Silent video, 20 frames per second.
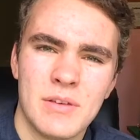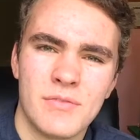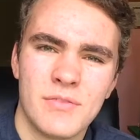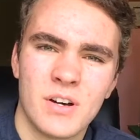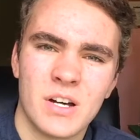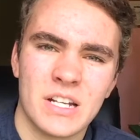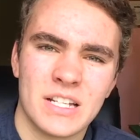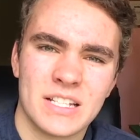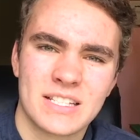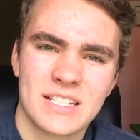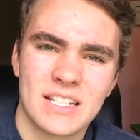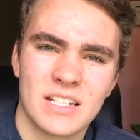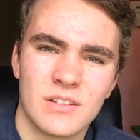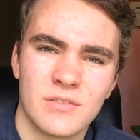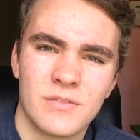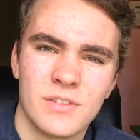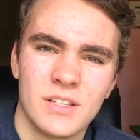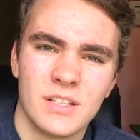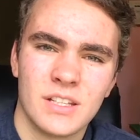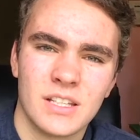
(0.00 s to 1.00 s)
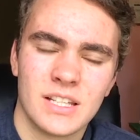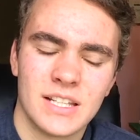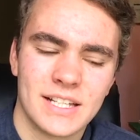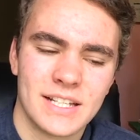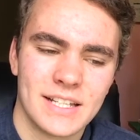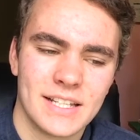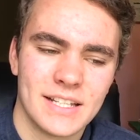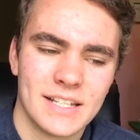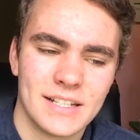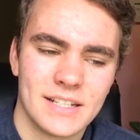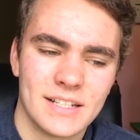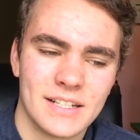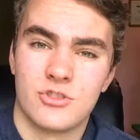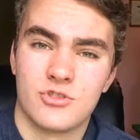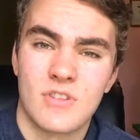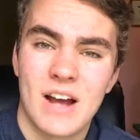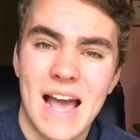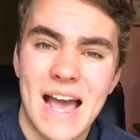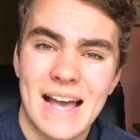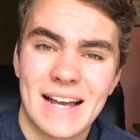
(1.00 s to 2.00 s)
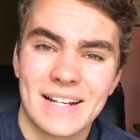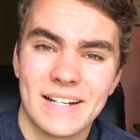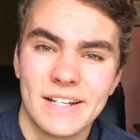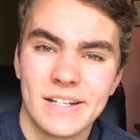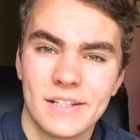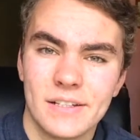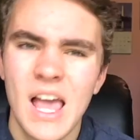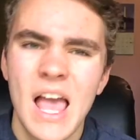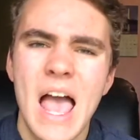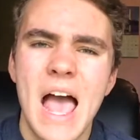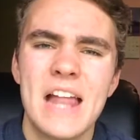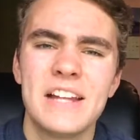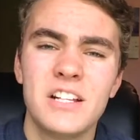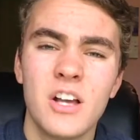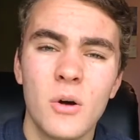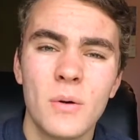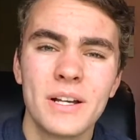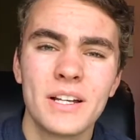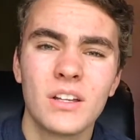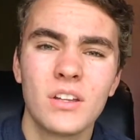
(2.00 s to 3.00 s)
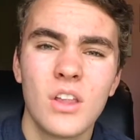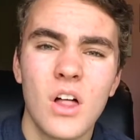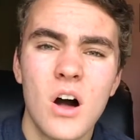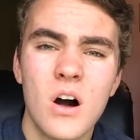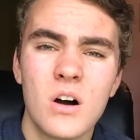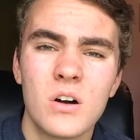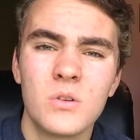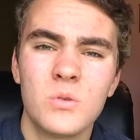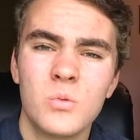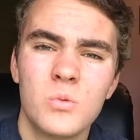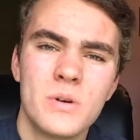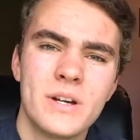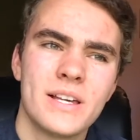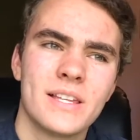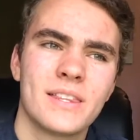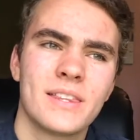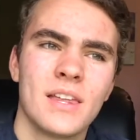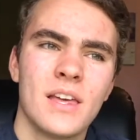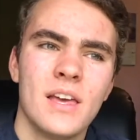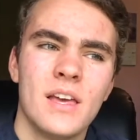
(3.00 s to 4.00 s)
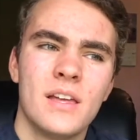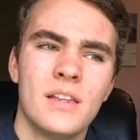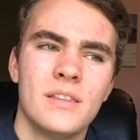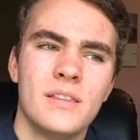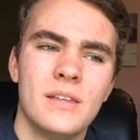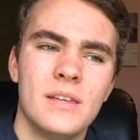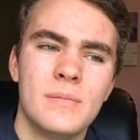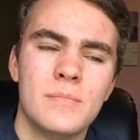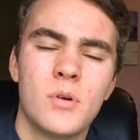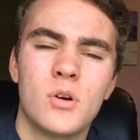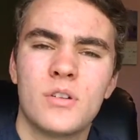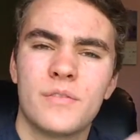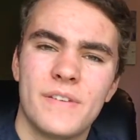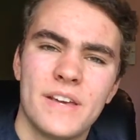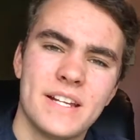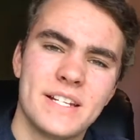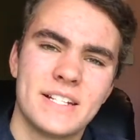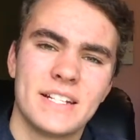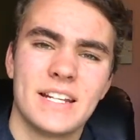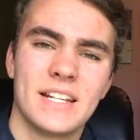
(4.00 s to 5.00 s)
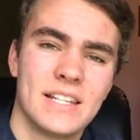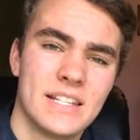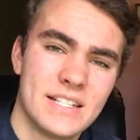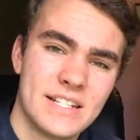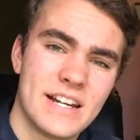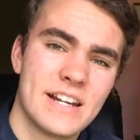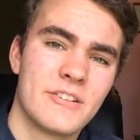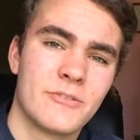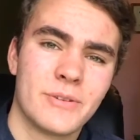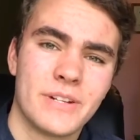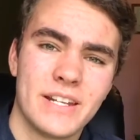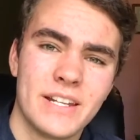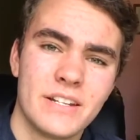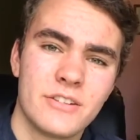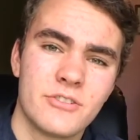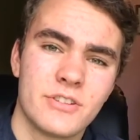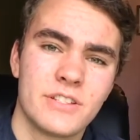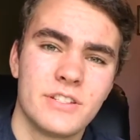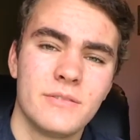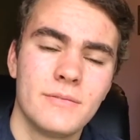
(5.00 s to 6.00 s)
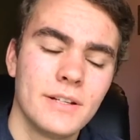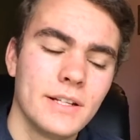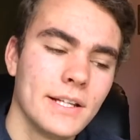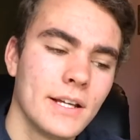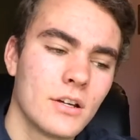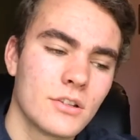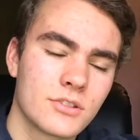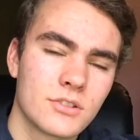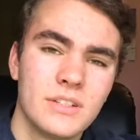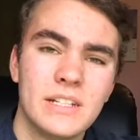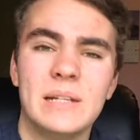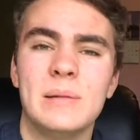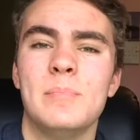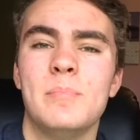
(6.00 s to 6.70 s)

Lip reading: fun. It's going to feel like a drag. And going along with the motivation and the genuine interest, you really also need